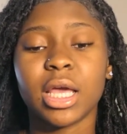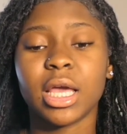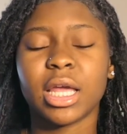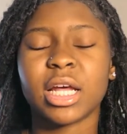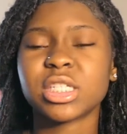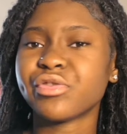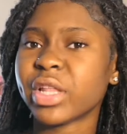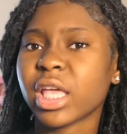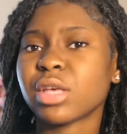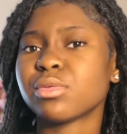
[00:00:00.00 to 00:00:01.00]
and I just feel
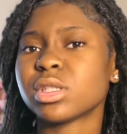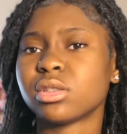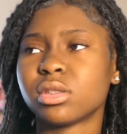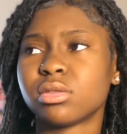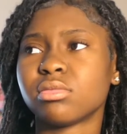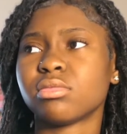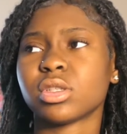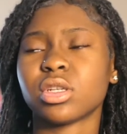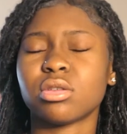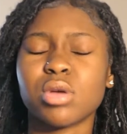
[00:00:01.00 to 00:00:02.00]
like it was, you
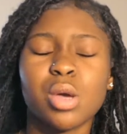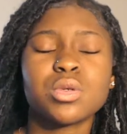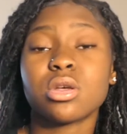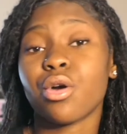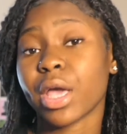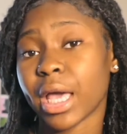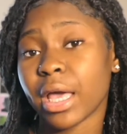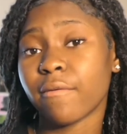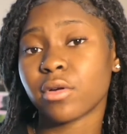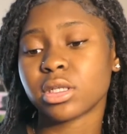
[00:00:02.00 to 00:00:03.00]
know, it was okay
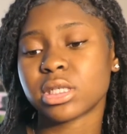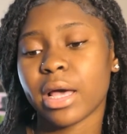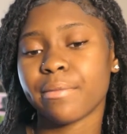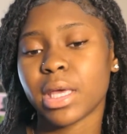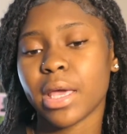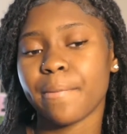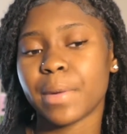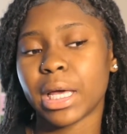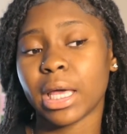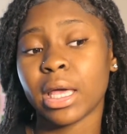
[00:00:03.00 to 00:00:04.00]
for the time being,
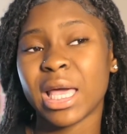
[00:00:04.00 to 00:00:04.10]
but